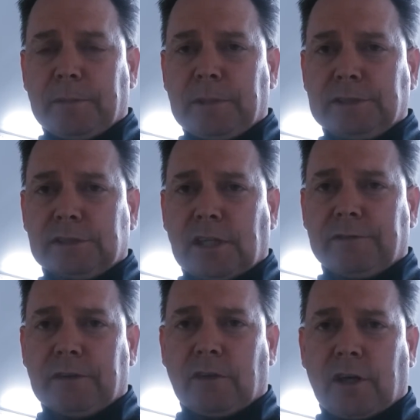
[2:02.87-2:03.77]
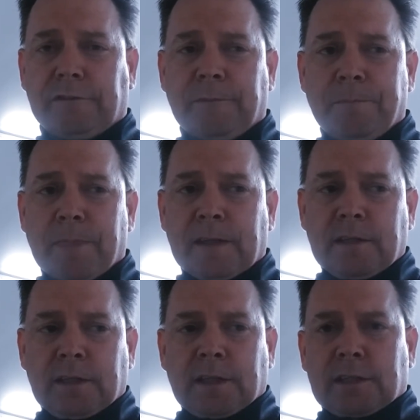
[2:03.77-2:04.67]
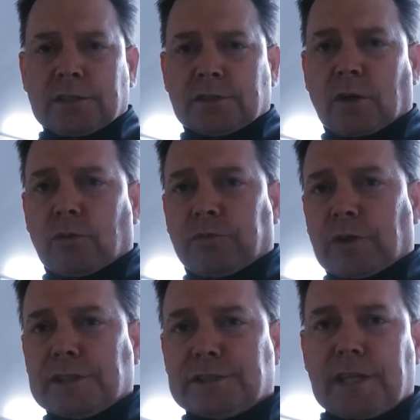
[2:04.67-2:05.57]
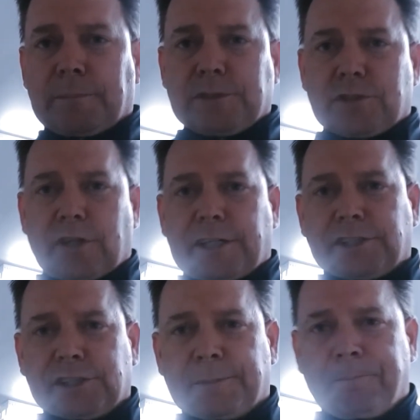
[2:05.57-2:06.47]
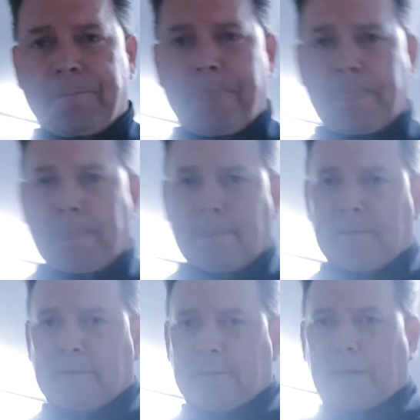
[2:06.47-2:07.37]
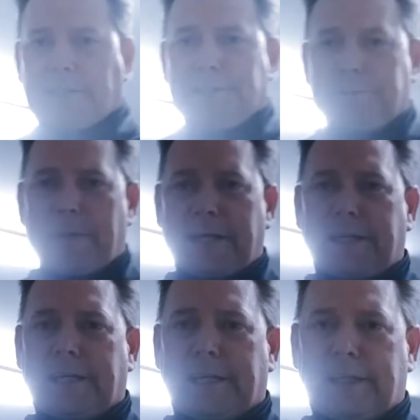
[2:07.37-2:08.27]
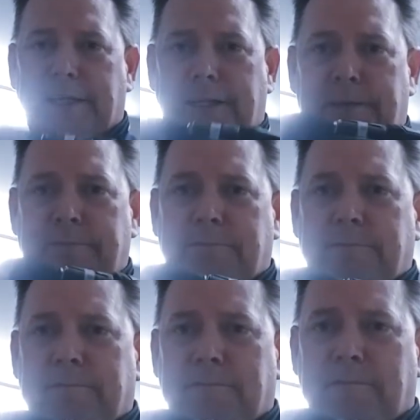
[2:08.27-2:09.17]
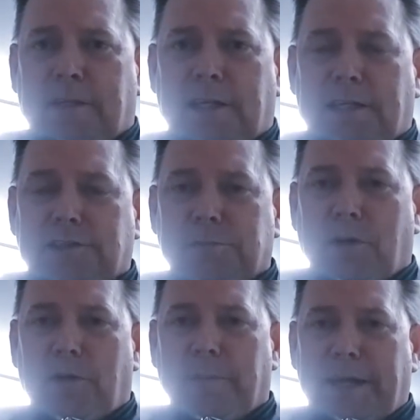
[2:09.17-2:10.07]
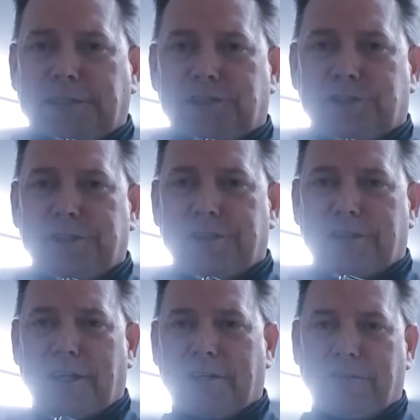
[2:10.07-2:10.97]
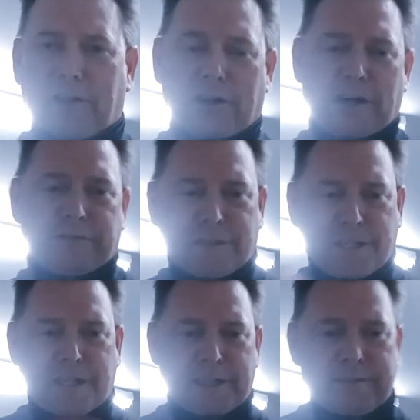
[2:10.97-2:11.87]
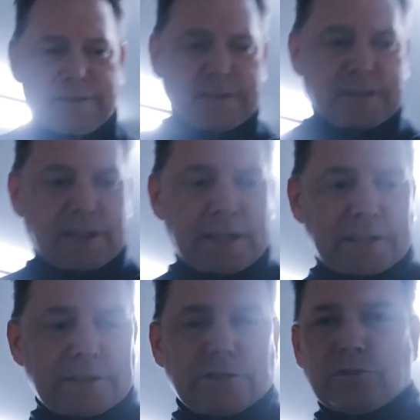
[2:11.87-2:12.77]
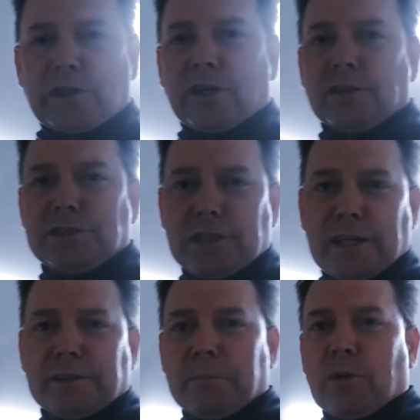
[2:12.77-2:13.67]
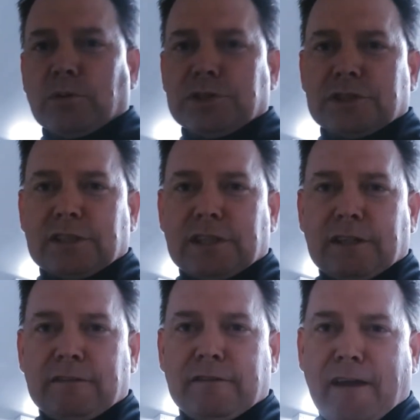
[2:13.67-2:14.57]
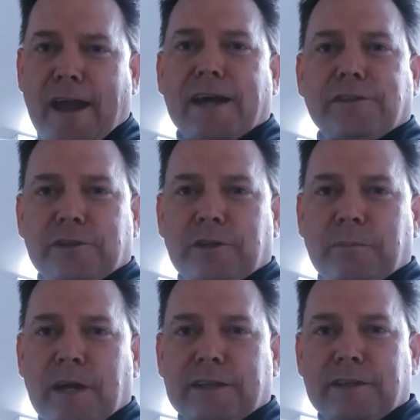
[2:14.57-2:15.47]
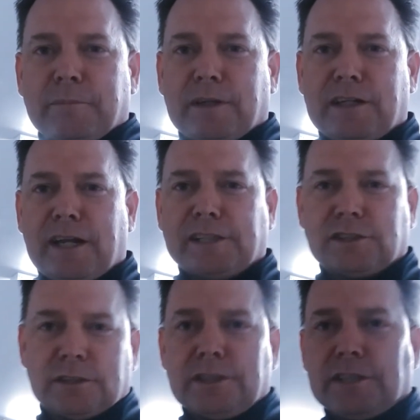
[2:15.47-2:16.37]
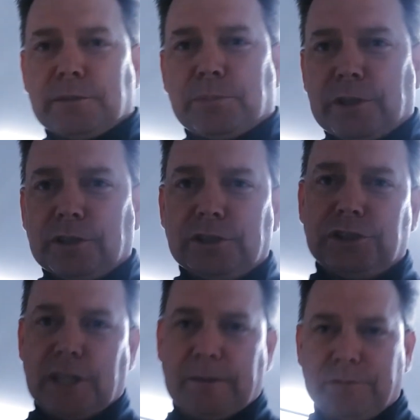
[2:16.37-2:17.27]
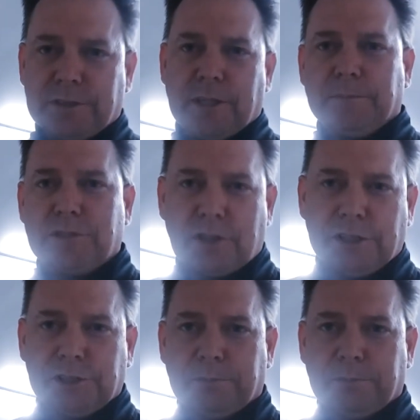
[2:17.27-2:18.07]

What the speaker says: be sloughing off. So for this demonstration, I just made a small batch treater out of a coffee can and the drill. It's not the most accurate method, but it actually does a pretty good job for demonstration